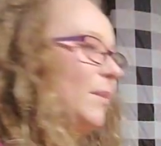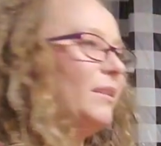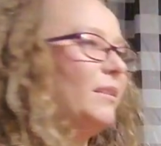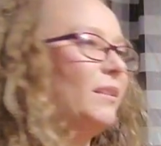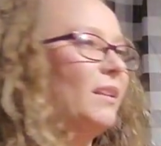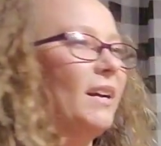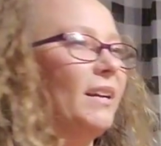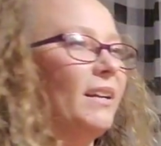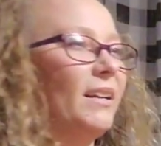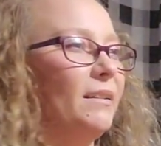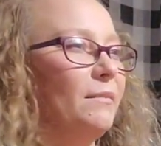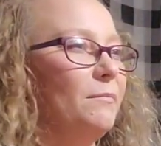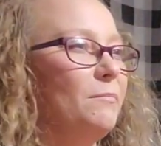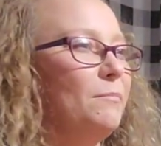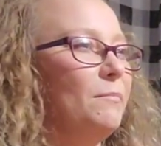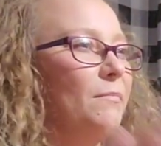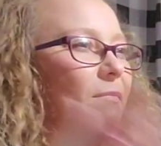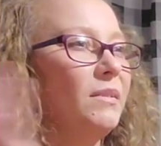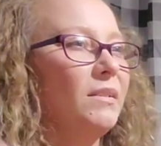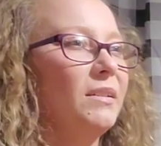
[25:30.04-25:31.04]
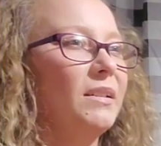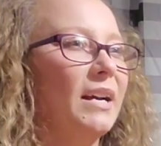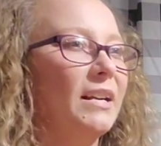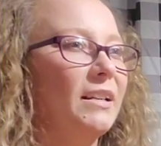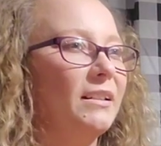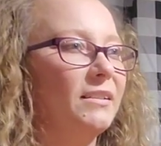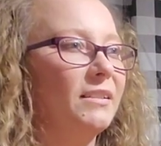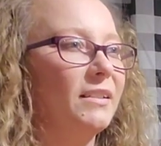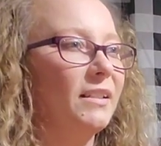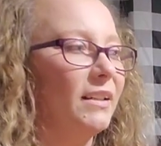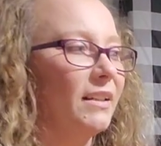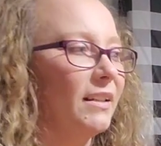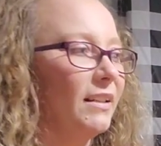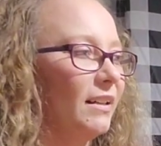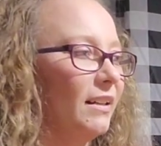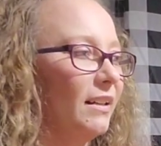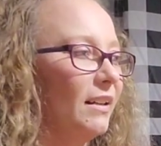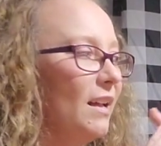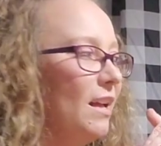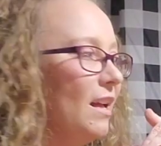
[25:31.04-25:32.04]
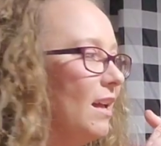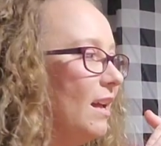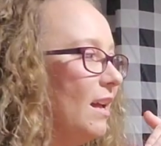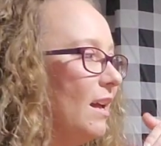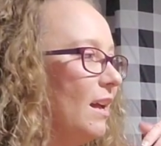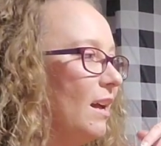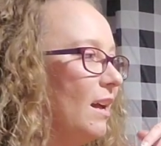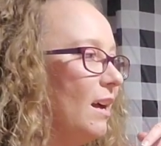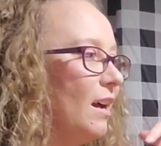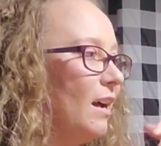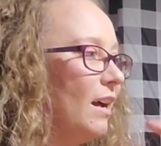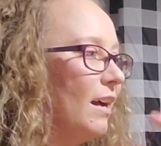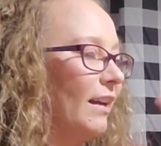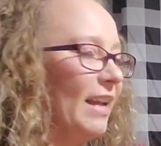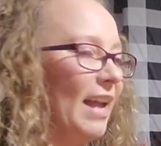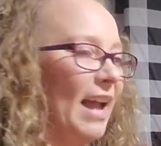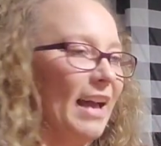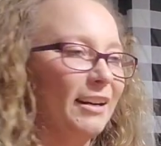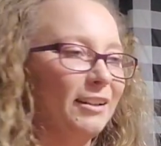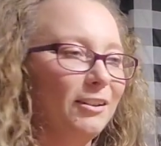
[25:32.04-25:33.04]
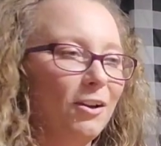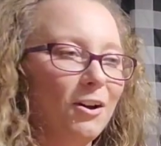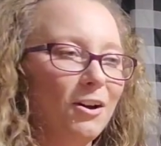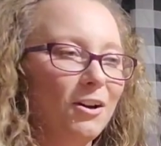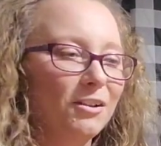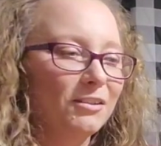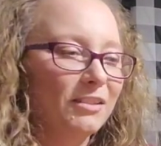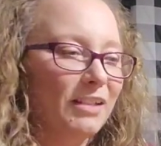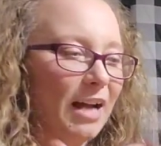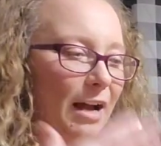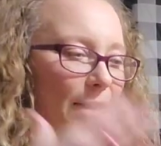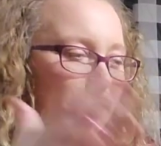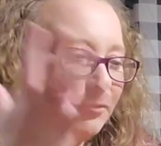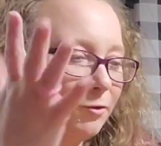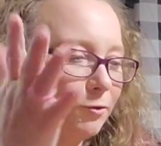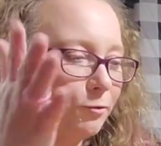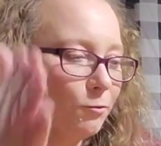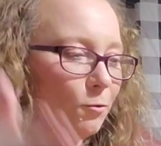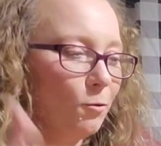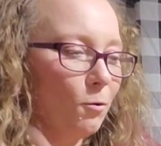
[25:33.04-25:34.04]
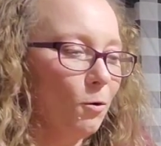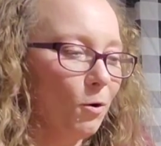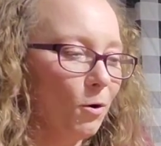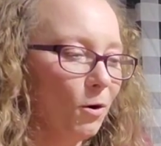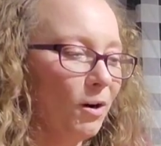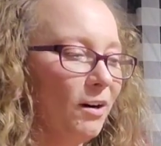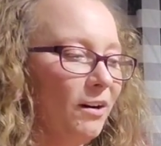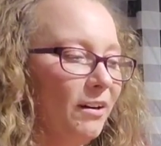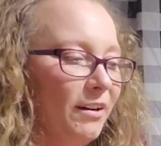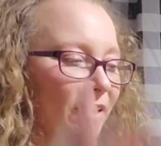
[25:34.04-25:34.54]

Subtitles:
in like kind of like a catalog type drawer,